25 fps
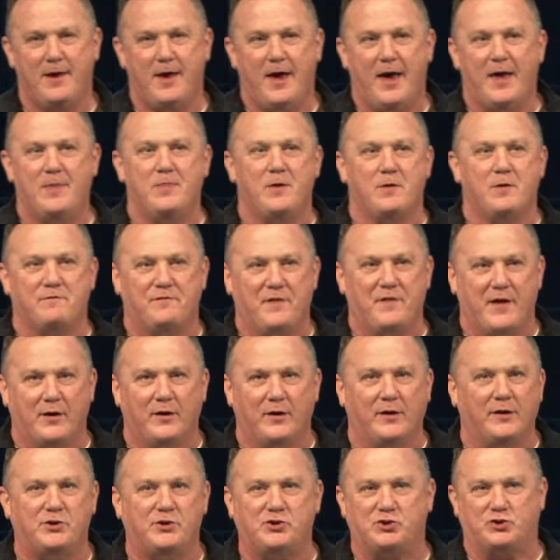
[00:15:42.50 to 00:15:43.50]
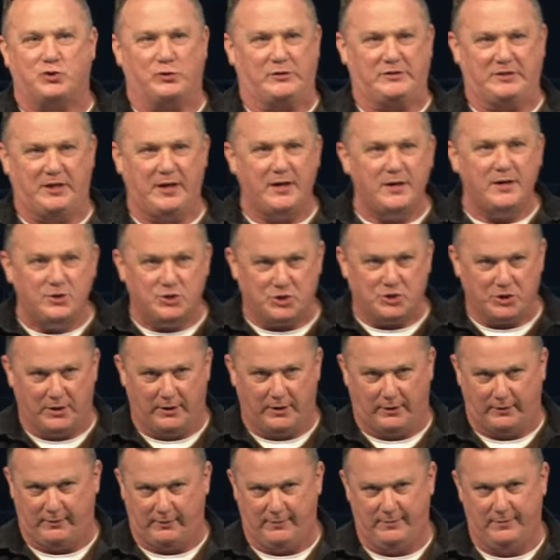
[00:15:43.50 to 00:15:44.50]
And they're very
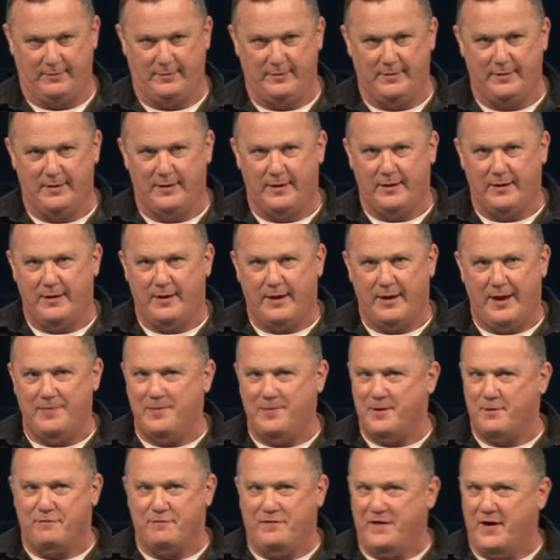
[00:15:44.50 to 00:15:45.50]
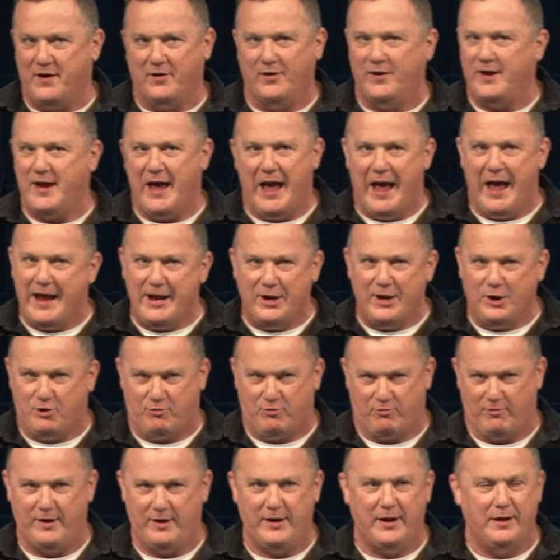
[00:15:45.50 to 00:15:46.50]
strategic. And they're very
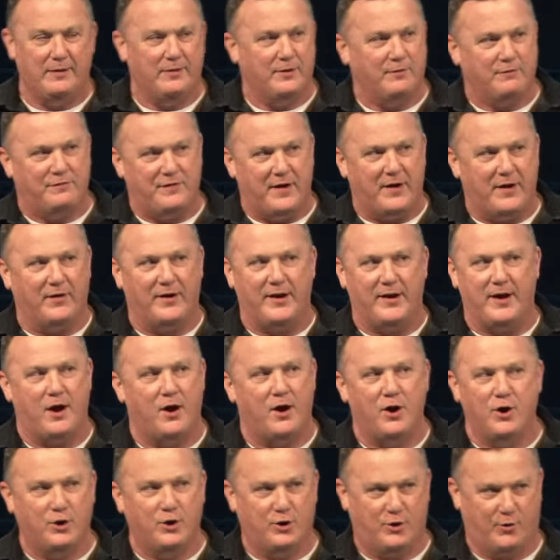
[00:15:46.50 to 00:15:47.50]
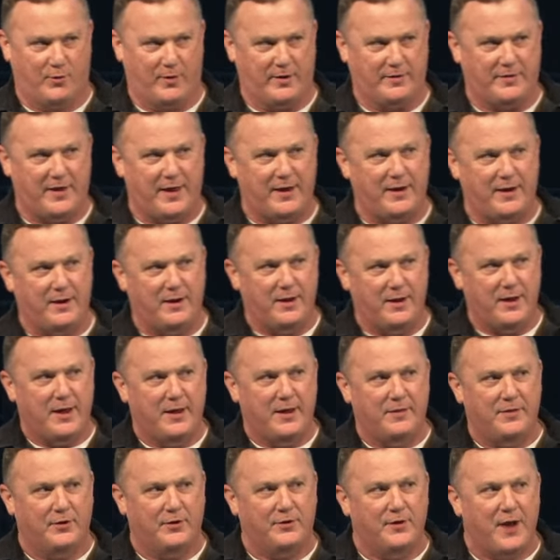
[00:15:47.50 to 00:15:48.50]
angry. And they're very hungry.
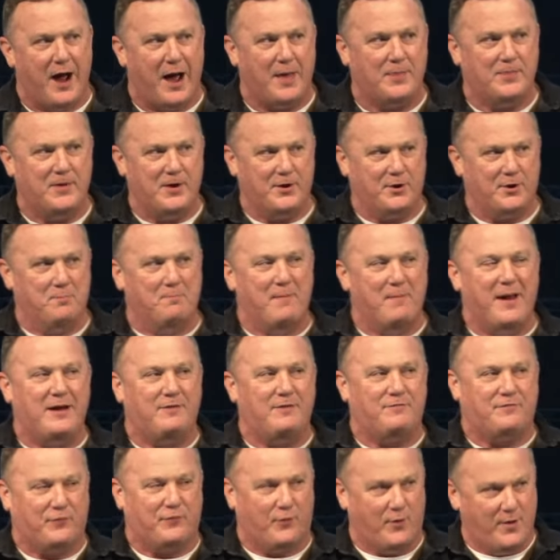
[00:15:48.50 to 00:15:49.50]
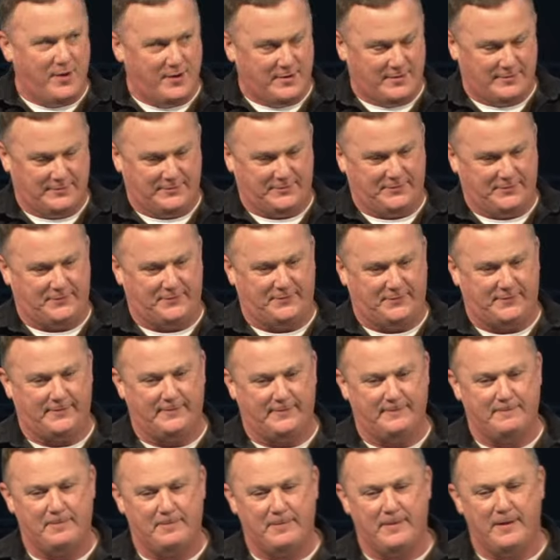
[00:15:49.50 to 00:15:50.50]
They're not there to make friends.
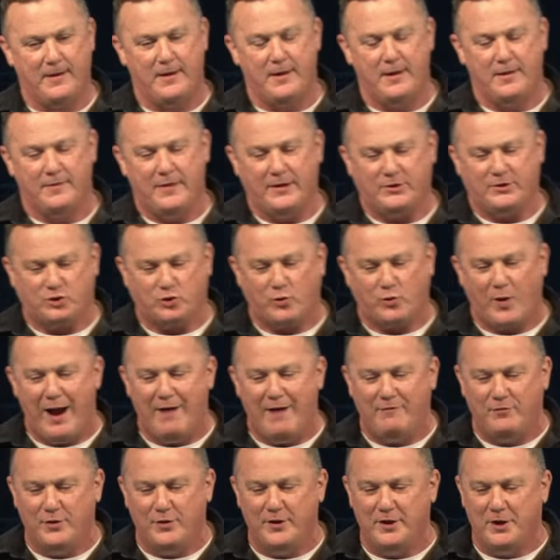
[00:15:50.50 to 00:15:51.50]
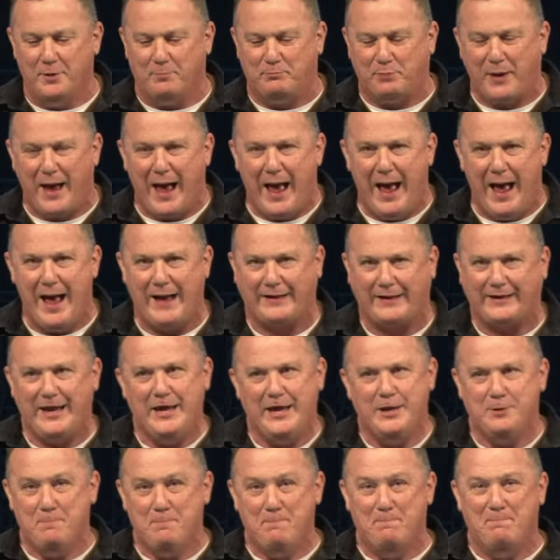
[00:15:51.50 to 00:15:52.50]
They travel in a pack.
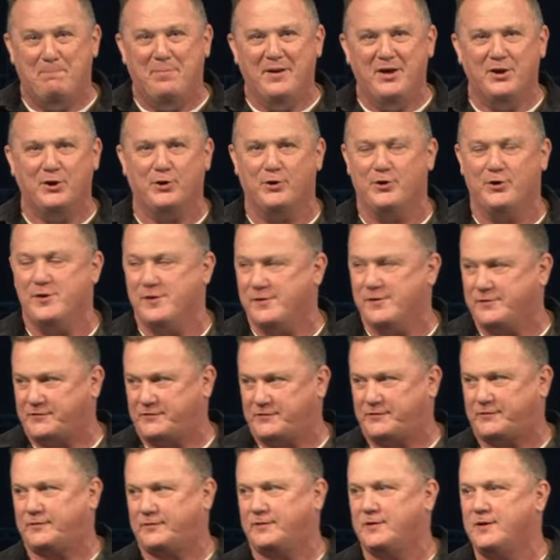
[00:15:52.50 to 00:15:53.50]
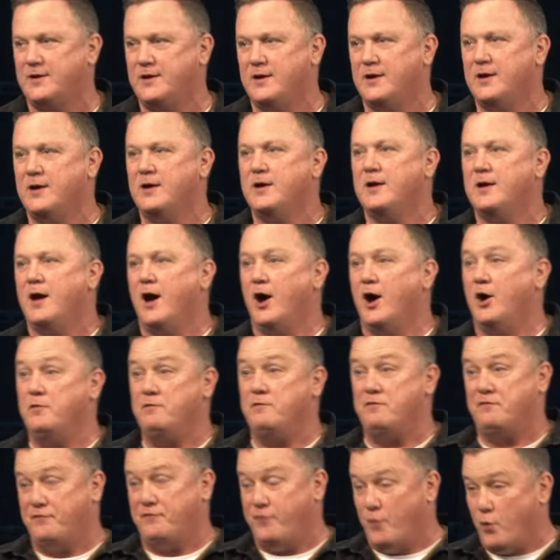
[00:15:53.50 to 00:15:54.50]
And bitterness,
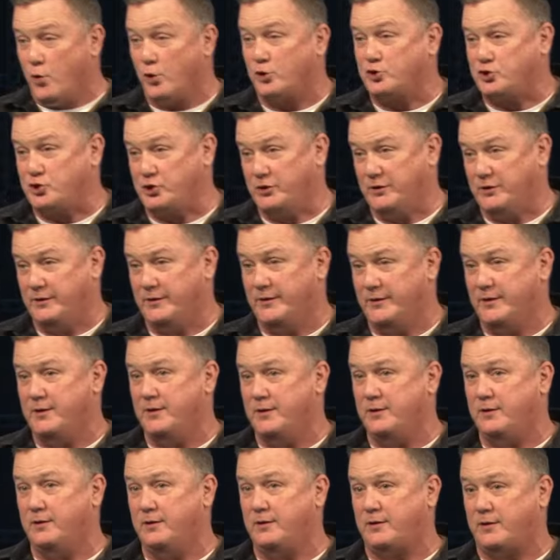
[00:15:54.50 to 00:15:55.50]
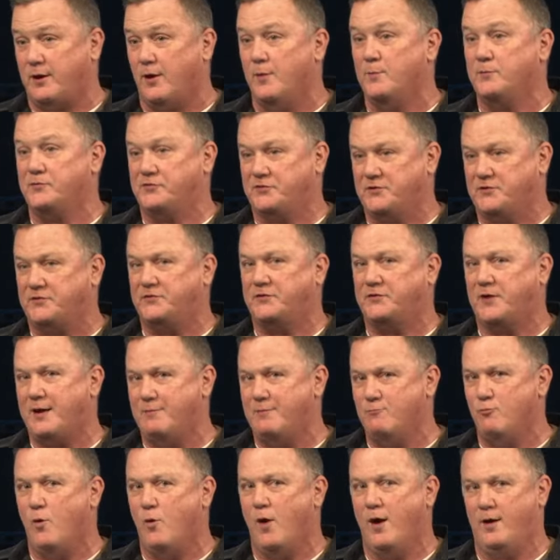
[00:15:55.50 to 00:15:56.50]
unfortunately, comes the
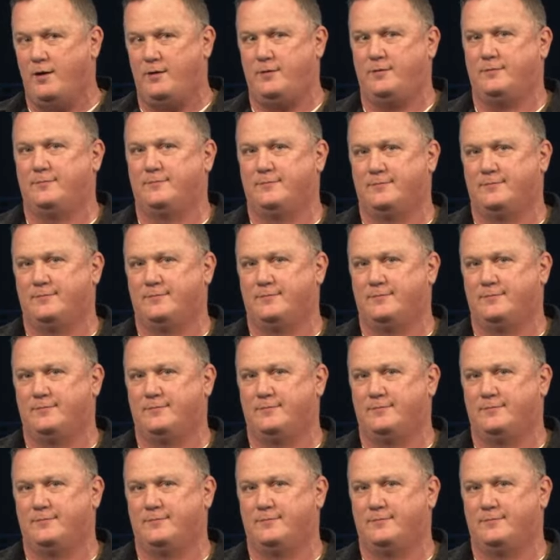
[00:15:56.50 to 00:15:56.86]
same way.